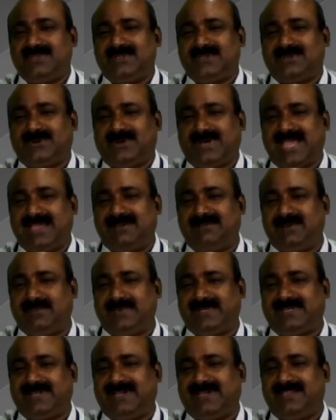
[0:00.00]
So I will
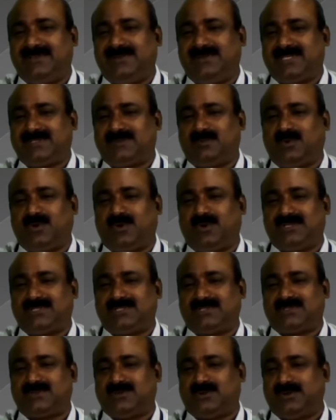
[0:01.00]
be telling you a small
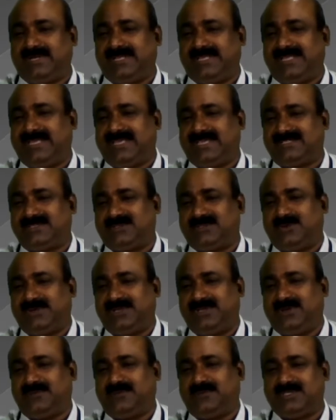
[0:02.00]
story, a
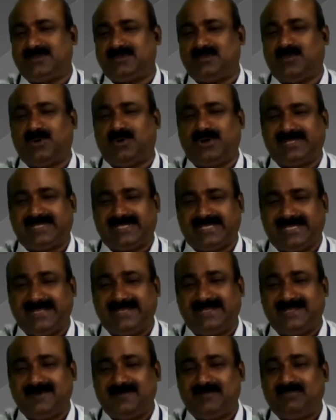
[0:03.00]
story of a small
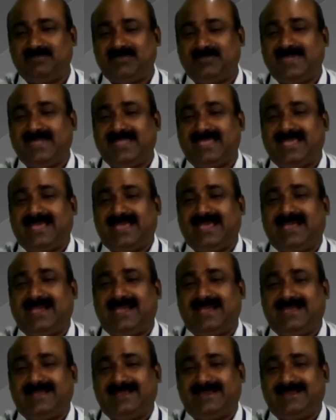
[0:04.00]
kid,
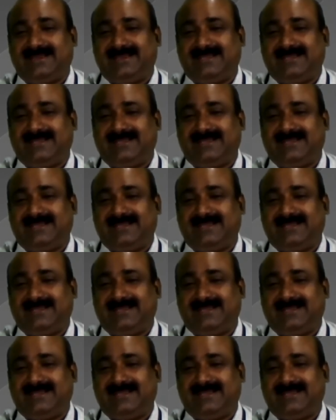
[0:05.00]
and